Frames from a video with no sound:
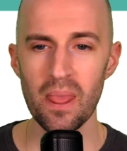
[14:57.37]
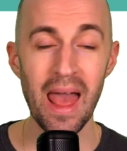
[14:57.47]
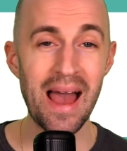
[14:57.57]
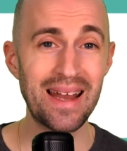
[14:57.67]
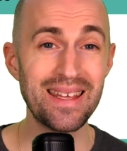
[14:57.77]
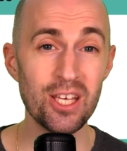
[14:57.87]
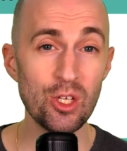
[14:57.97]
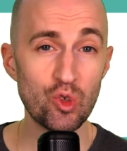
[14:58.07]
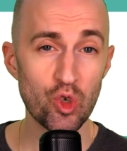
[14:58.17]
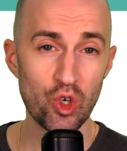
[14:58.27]
Adding
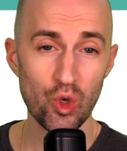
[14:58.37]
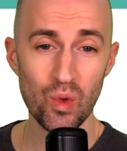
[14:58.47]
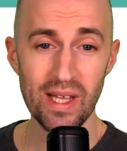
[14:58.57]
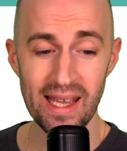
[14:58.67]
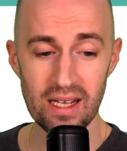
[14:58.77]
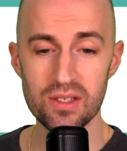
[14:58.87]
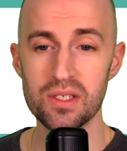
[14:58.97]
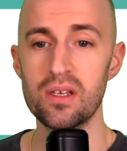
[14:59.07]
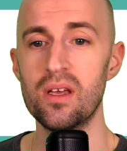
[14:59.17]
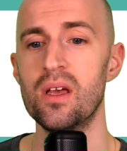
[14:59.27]
internal links.
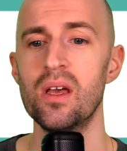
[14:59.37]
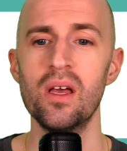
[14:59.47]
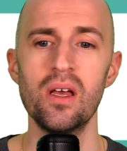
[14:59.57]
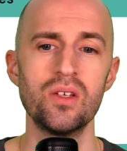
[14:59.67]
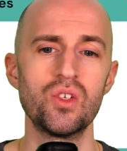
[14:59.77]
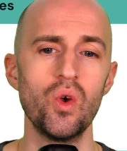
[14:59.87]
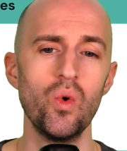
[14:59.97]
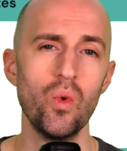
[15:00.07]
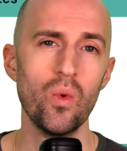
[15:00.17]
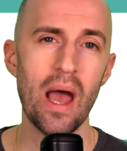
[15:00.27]

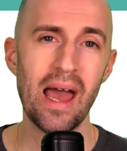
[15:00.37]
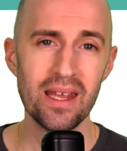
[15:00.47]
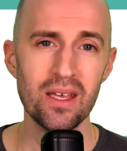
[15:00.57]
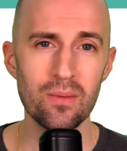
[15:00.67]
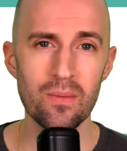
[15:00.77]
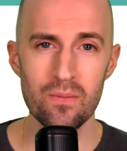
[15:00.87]
So adding